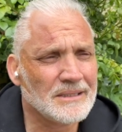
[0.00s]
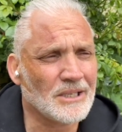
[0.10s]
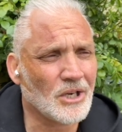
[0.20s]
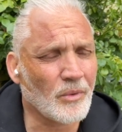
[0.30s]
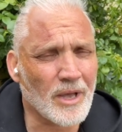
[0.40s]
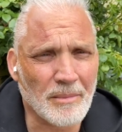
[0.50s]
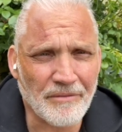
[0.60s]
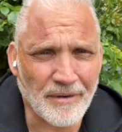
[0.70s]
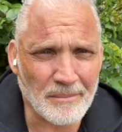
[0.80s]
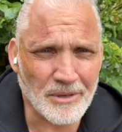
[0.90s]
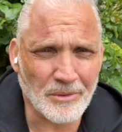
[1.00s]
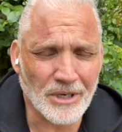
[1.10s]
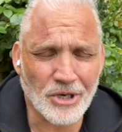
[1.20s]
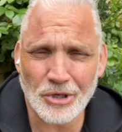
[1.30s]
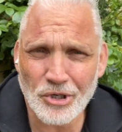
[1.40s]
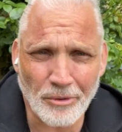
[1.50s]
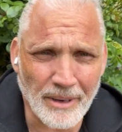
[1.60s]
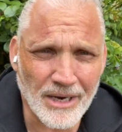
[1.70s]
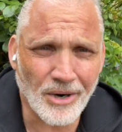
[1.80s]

Didn't know where my family were, couldn't go back